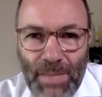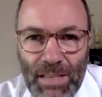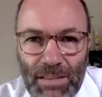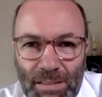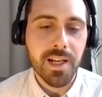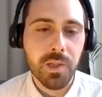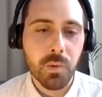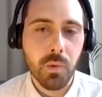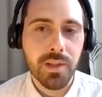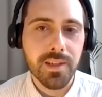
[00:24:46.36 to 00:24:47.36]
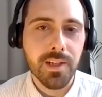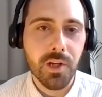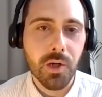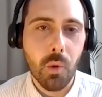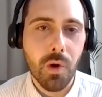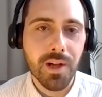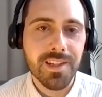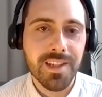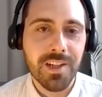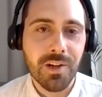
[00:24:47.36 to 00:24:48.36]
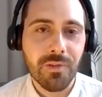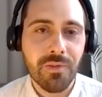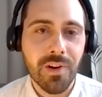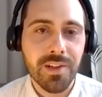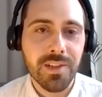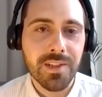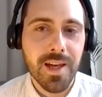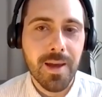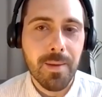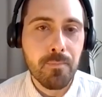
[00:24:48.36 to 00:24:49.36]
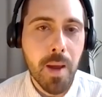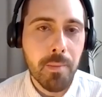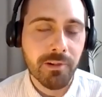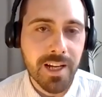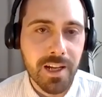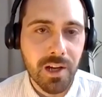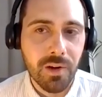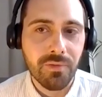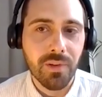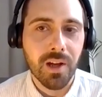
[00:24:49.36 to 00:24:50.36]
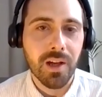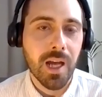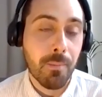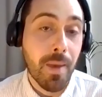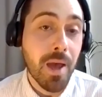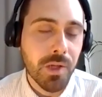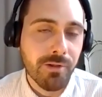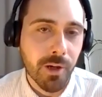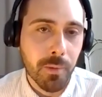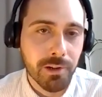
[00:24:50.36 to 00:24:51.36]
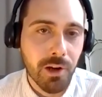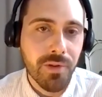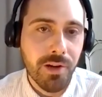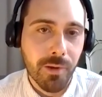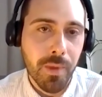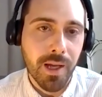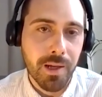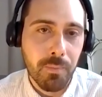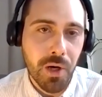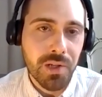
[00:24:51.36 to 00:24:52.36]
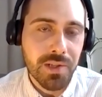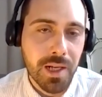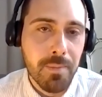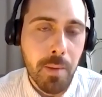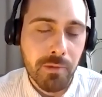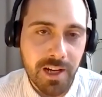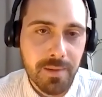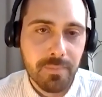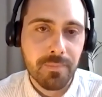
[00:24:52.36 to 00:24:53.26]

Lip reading: Somebody else wants to know, what's your first memory of about Europe, or of Europe, personal memory?